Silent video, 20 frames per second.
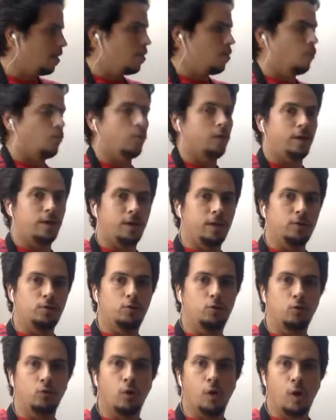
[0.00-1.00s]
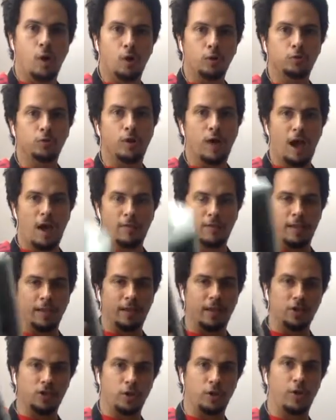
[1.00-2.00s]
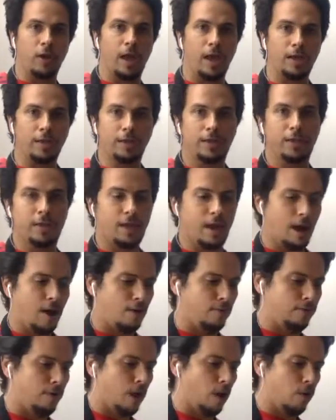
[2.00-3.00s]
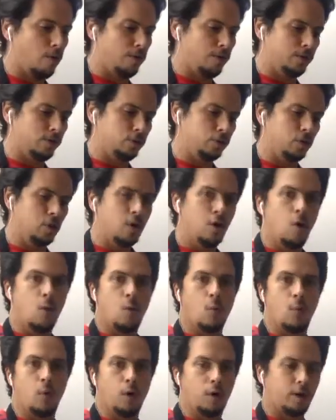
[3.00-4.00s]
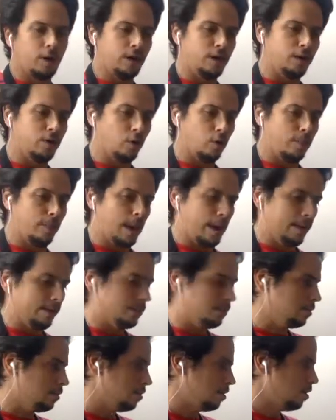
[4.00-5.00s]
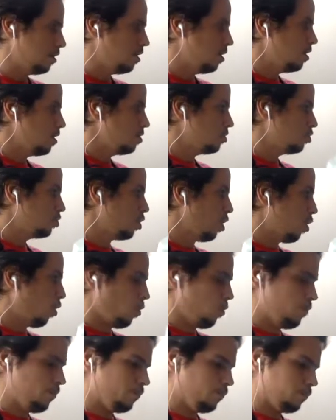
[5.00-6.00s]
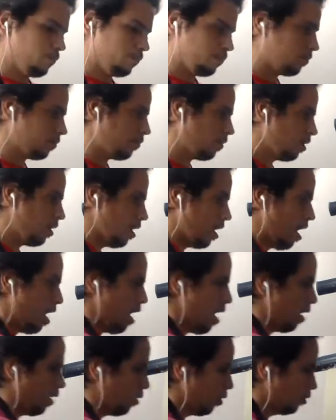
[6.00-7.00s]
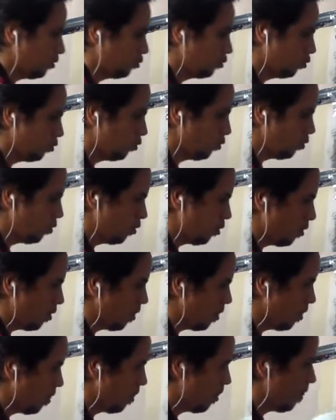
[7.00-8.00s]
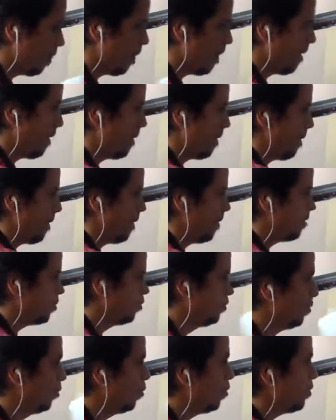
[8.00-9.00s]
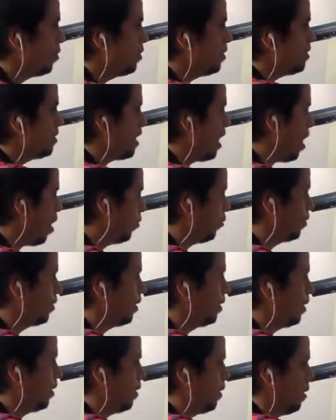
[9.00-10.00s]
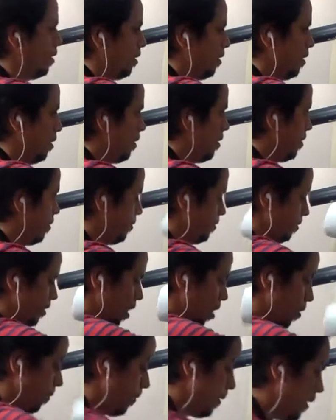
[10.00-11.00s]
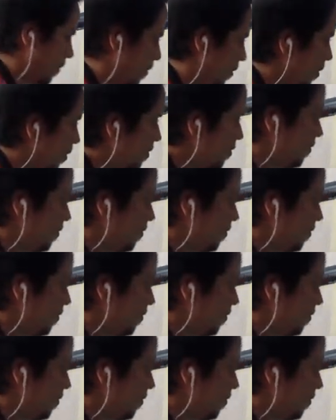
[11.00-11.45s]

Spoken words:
we need to also have like a general idea of how things work in our mind. So I'm going to smooth this out with the towel paper.